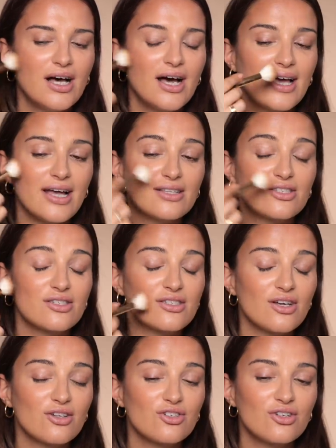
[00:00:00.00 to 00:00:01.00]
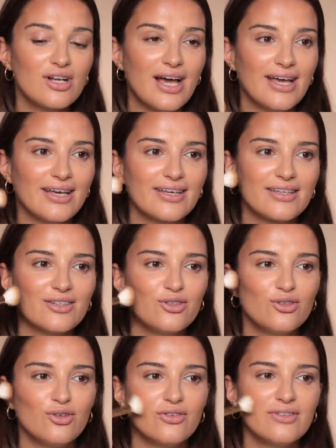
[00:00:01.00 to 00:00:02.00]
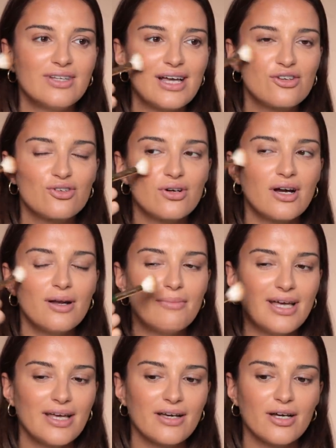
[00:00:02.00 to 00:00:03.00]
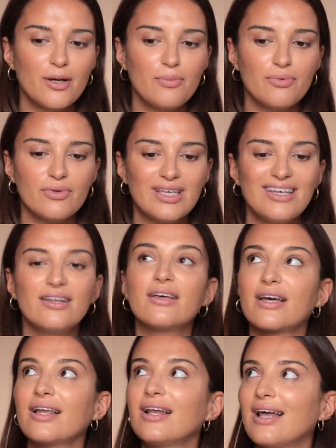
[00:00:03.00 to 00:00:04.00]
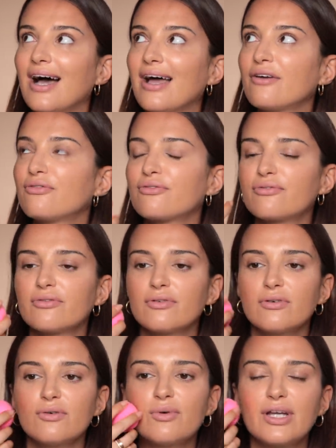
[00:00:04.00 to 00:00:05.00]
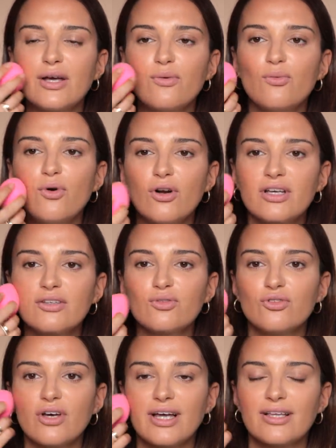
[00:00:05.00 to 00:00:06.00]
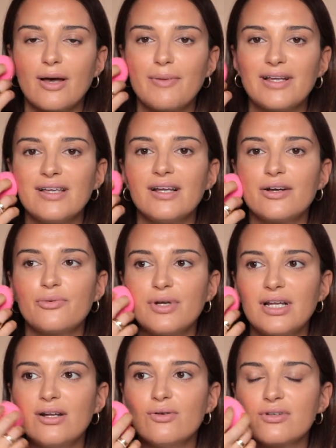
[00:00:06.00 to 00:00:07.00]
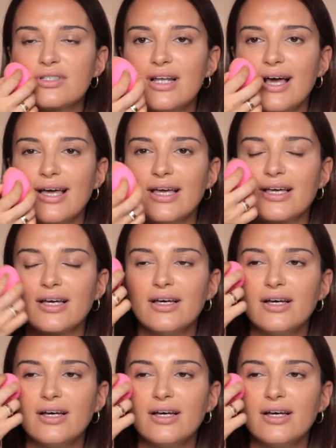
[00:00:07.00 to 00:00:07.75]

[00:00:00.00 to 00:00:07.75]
I had such like, you know, natural makeup in real life. When I walk into the red carpet, it really looks like